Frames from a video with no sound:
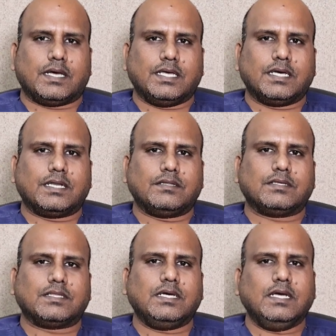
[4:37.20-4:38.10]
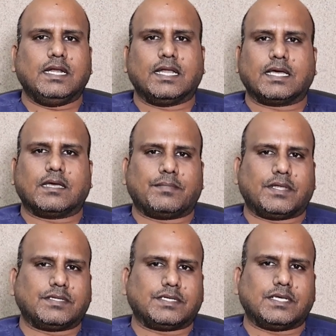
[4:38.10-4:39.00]
increasing the lung
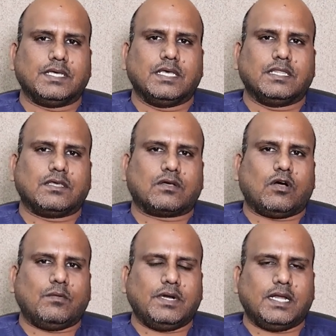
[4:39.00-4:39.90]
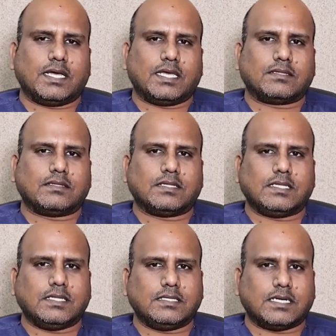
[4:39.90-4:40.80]
capacity. The common lung
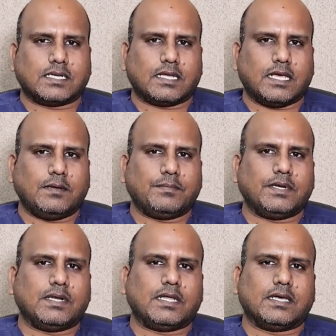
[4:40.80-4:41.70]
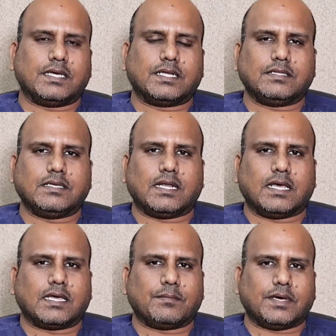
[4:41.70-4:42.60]
exercises that help in increasing
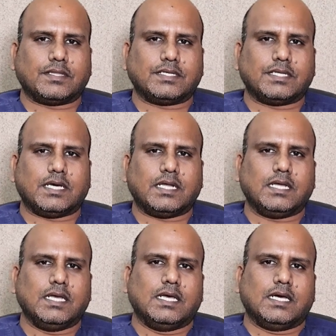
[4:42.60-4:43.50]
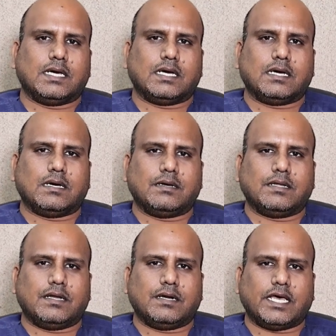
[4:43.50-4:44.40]
lung capacity are
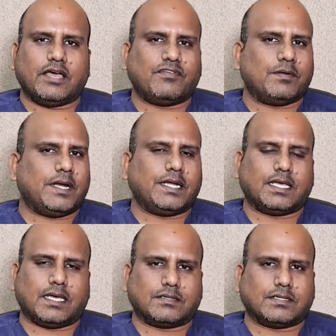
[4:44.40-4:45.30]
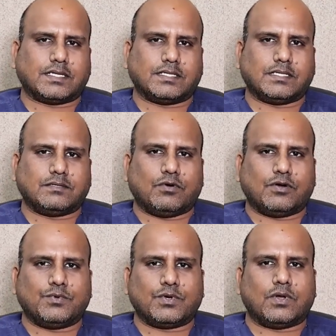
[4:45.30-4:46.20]
diaphragmatic exercises, what we